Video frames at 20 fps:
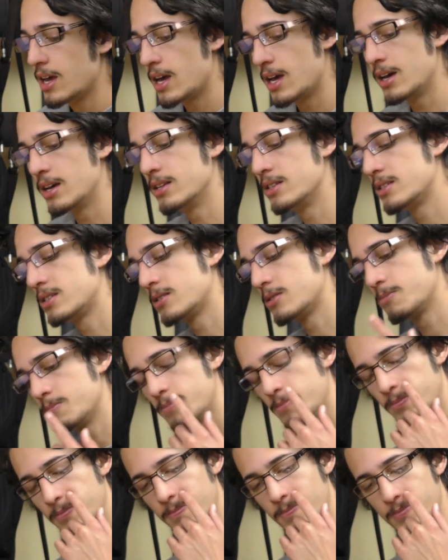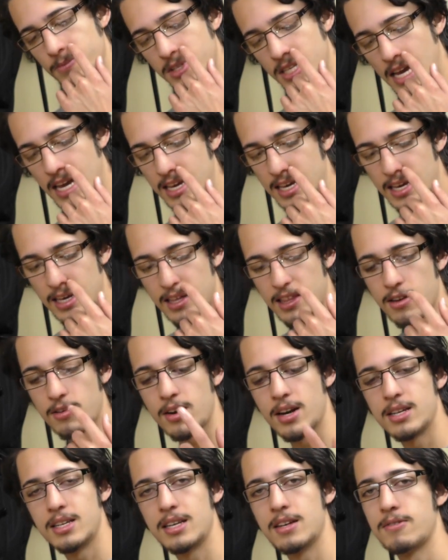It's taking their
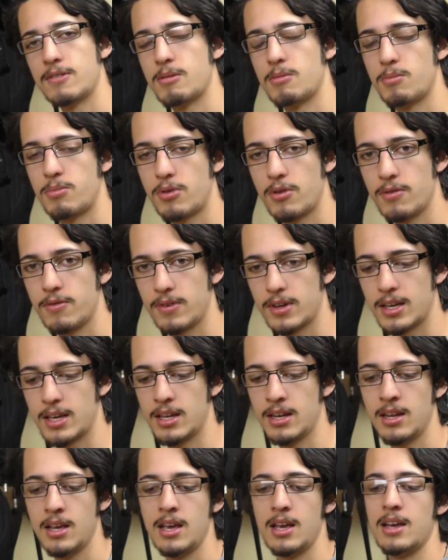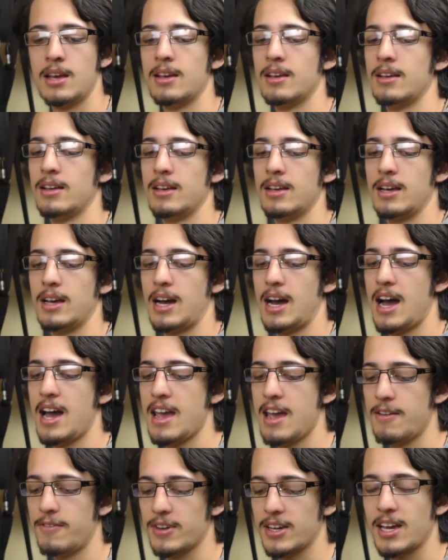idea and improving it. I
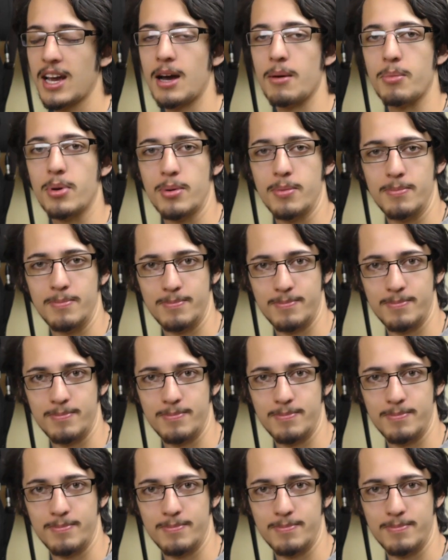have a cup.